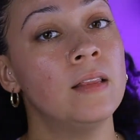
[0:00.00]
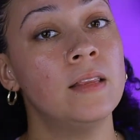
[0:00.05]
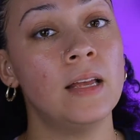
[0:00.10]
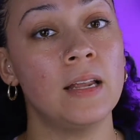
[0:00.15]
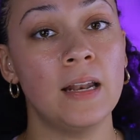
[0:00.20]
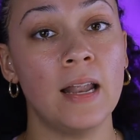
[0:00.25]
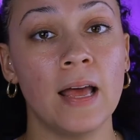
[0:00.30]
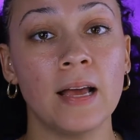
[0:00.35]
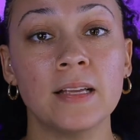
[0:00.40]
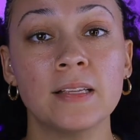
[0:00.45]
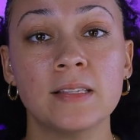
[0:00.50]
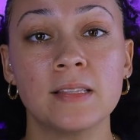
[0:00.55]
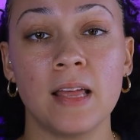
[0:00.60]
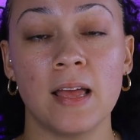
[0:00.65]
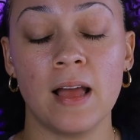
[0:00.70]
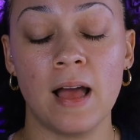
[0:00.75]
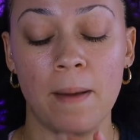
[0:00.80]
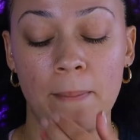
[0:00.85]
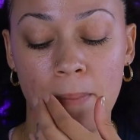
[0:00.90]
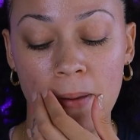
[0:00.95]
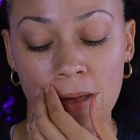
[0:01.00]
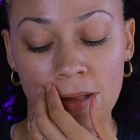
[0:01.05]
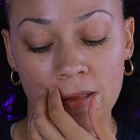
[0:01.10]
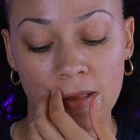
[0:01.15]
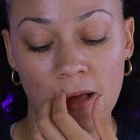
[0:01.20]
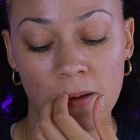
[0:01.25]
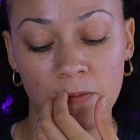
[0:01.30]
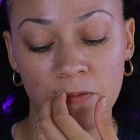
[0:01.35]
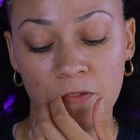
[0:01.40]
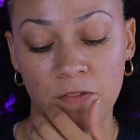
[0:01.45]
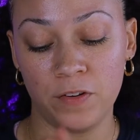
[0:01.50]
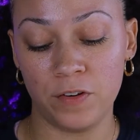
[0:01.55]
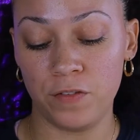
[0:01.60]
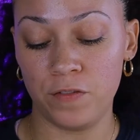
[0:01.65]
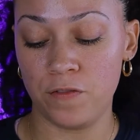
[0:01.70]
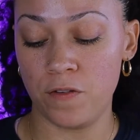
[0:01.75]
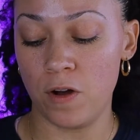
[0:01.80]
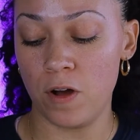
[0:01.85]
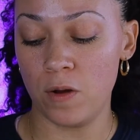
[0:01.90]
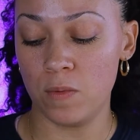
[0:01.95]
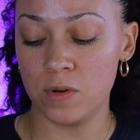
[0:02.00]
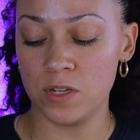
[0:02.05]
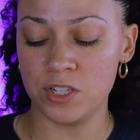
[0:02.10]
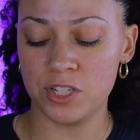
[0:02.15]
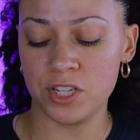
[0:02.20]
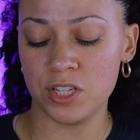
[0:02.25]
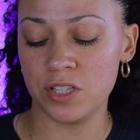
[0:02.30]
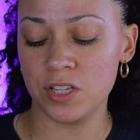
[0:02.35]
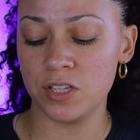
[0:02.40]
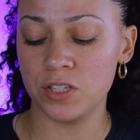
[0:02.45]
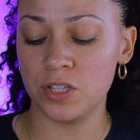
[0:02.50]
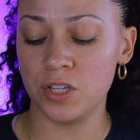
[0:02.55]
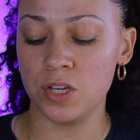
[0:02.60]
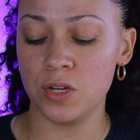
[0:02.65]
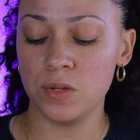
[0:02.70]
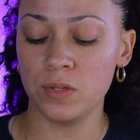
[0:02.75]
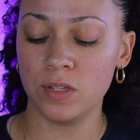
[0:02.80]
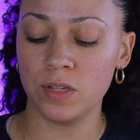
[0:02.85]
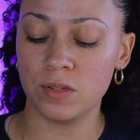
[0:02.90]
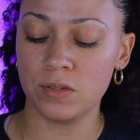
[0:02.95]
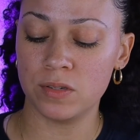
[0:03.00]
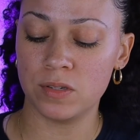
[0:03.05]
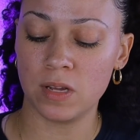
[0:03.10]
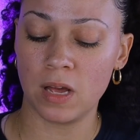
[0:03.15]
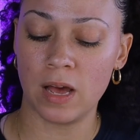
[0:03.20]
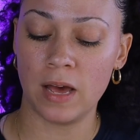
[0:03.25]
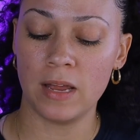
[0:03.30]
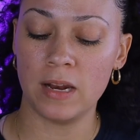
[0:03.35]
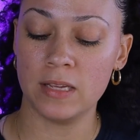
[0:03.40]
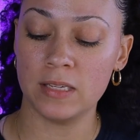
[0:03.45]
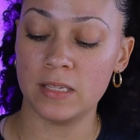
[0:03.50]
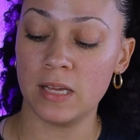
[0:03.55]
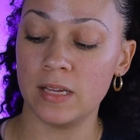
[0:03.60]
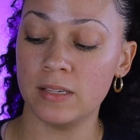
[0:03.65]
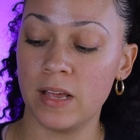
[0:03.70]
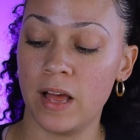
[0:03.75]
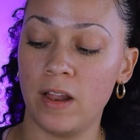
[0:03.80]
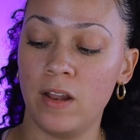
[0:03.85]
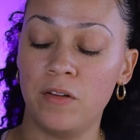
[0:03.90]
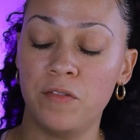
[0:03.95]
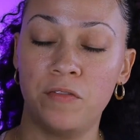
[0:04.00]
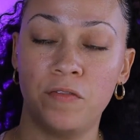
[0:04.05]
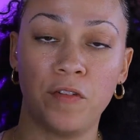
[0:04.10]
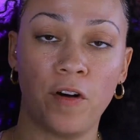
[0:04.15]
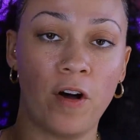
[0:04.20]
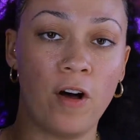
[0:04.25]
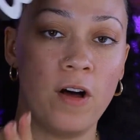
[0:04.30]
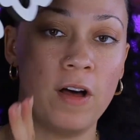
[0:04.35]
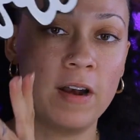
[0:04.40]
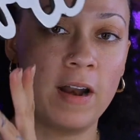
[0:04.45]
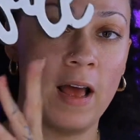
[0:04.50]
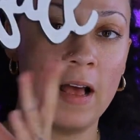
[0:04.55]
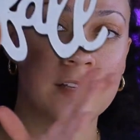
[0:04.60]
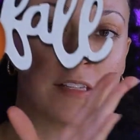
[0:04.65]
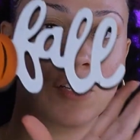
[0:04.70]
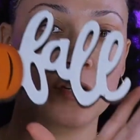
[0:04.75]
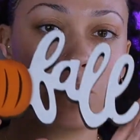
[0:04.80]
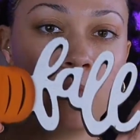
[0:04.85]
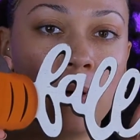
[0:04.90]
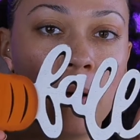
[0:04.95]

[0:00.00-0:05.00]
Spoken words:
The next thing I picked up for fall was just this cute little sign. It says Hello Fall, and it has a little